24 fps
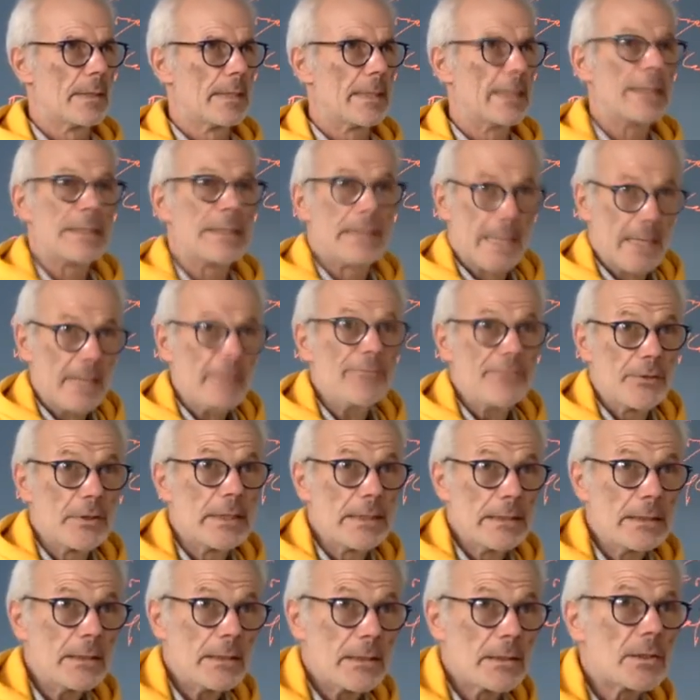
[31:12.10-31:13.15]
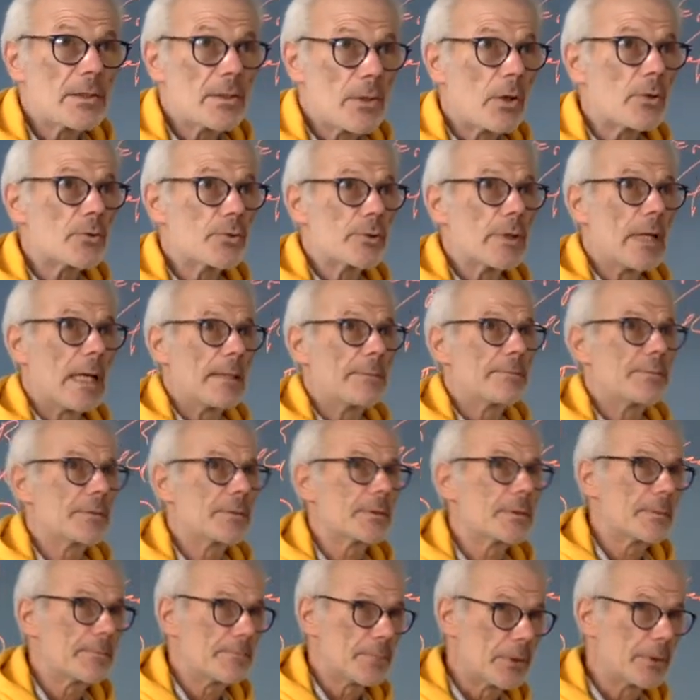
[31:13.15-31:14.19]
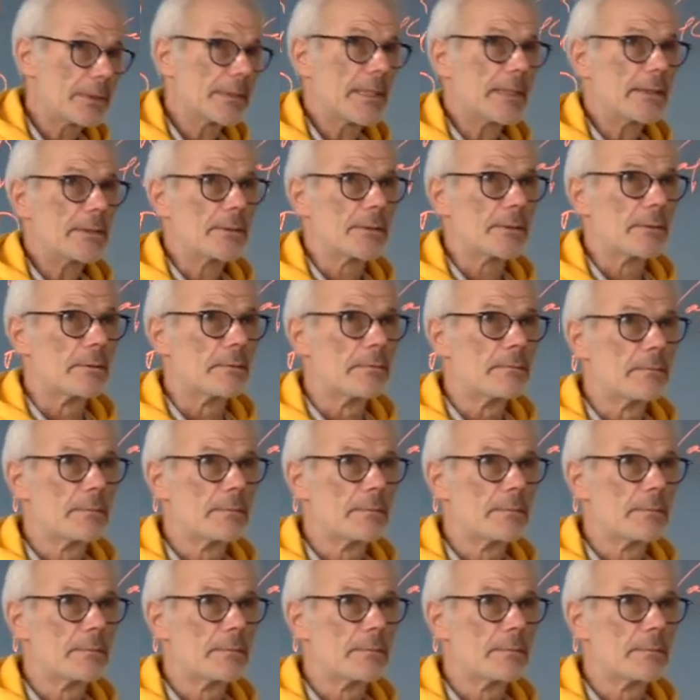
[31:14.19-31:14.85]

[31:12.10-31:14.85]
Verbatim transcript: It can, for instance, lock you up to protect you.